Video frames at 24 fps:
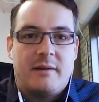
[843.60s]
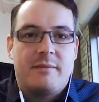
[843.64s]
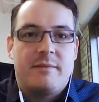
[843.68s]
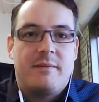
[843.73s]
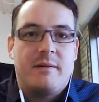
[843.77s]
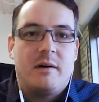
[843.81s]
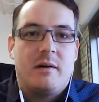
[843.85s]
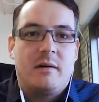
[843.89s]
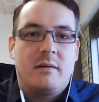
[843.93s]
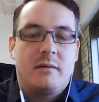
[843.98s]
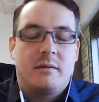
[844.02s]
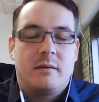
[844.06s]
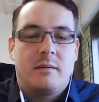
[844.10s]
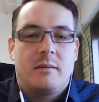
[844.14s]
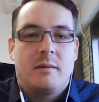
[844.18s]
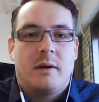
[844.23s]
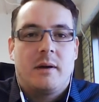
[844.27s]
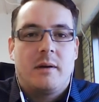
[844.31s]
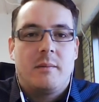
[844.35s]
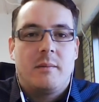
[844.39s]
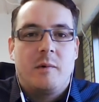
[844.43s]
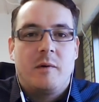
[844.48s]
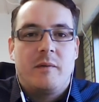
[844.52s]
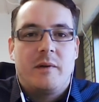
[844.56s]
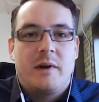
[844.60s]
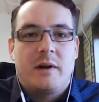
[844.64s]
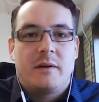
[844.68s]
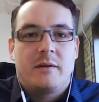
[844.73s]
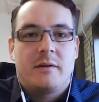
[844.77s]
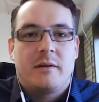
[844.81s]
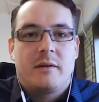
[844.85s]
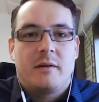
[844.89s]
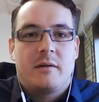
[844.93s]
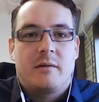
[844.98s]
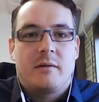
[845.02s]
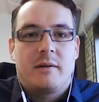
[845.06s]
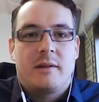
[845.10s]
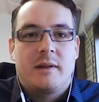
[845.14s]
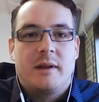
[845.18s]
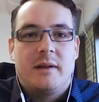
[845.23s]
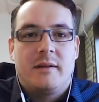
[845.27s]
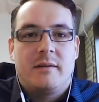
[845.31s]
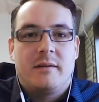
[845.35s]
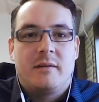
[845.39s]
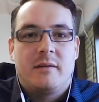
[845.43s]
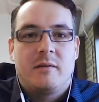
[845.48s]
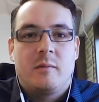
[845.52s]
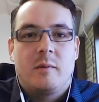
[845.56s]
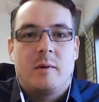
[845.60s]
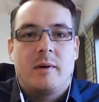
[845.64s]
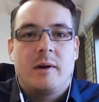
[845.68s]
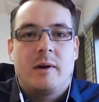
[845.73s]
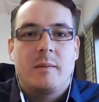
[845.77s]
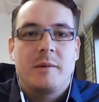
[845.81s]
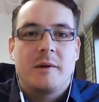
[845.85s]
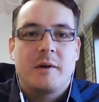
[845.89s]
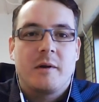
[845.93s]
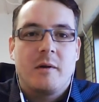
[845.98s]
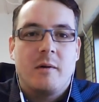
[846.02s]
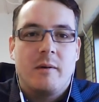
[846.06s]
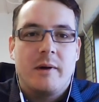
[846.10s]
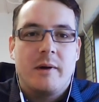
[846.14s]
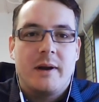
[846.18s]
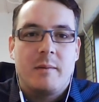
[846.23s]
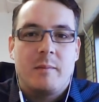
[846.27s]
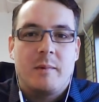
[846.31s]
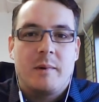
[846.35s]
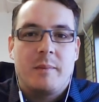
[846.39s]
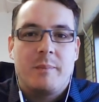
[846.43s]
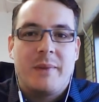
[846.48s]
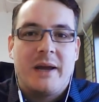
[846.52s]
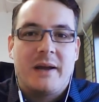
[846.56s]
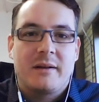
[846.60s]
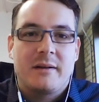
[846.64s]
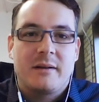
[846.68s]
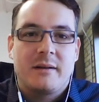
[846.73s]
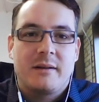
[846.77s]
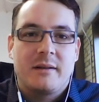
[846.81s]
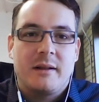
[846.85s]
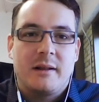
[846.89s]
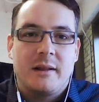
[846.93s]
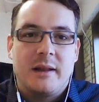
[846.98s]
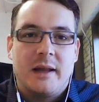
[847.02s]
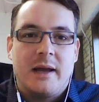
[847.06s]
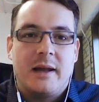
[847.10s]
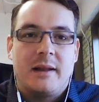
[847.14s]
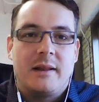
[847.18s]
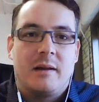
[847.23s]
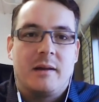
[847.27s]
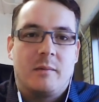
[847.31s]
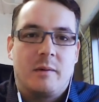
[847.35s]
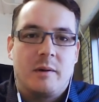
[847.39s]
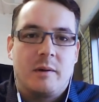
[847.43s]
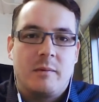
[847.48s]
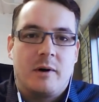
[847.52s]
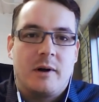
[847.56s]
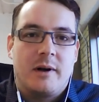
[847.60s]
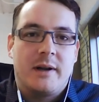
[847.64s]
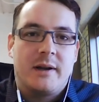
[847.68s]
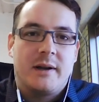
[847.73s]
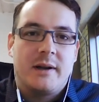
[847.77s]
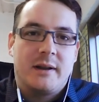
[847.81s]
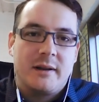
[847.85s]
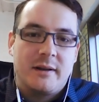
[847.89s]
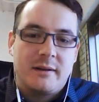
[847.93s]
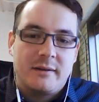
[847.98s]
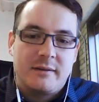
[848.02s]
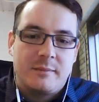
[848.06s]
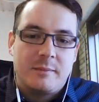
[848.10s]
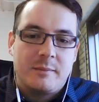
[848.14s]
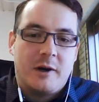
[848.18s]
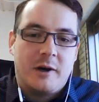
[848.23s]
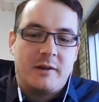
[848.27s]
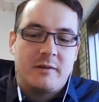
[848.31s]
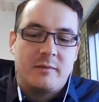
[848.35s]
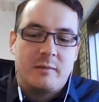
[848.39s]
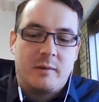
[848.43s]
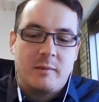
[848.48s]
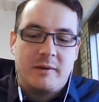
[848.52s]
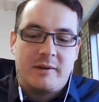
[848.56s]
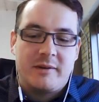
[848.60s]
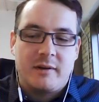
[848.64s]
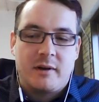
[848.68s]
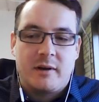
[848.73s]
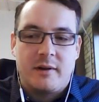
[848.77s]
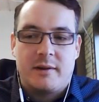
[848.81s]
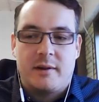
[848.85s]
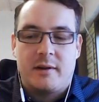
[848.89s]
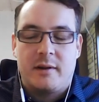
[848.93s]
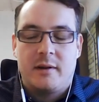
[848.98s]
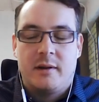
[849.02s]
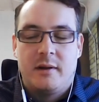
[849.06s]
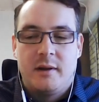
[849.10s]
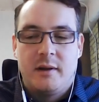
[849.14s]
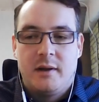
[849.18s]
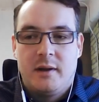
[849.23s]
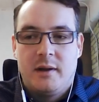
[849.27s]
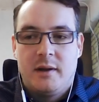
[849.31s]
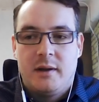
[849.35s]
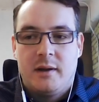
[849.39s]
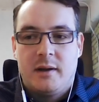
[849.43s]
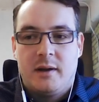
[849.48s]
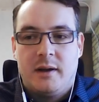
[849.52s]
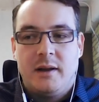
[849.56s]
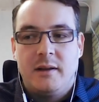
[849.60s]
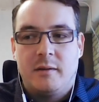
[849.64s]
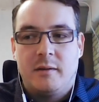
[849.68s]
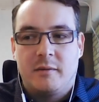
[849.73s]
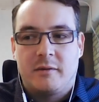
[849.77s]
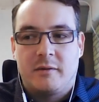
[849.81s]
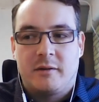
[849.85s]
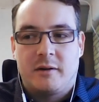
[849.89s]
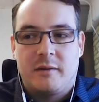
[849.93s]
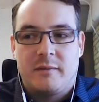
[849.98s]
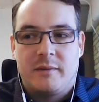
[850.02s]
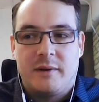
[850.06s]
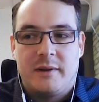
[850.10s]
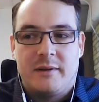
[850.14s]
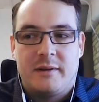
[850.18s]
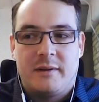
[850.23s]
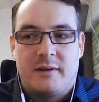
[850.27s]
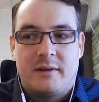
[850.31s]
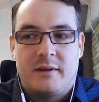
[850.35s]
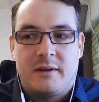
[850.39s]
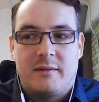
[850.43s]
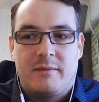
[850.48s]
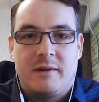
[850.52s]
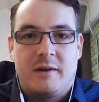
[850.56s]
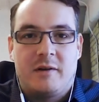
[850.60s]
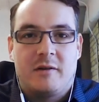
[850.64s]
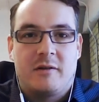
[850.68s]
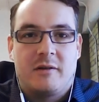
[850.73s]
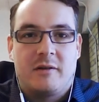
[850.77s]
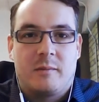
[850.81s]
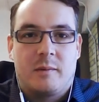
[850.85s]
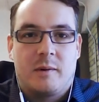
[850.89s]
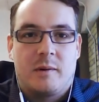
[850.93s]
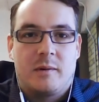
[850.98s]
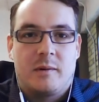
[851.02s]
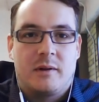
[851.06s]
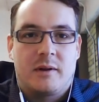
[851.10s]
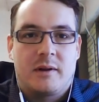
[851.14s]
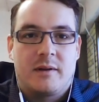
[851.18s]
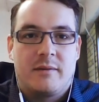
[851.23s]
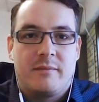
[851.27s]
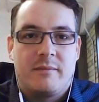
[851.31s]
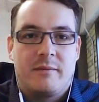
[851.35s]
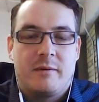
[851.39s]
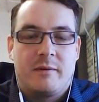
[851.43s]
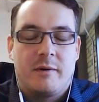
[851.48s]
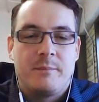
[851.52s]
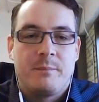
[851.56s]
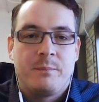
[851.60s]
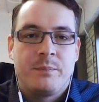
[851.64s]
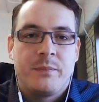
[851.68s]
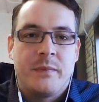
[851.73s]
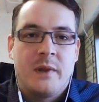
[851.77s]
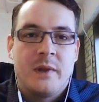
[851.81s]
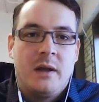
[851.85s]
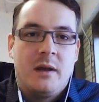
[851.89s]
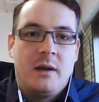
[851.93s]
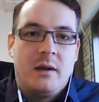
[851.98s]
of that fault uh, moving out to the northeast. So we were able to go in and we picked the land that we wanted and the spots where we saw the, uh, in those surveys, the, the features that we were looking for.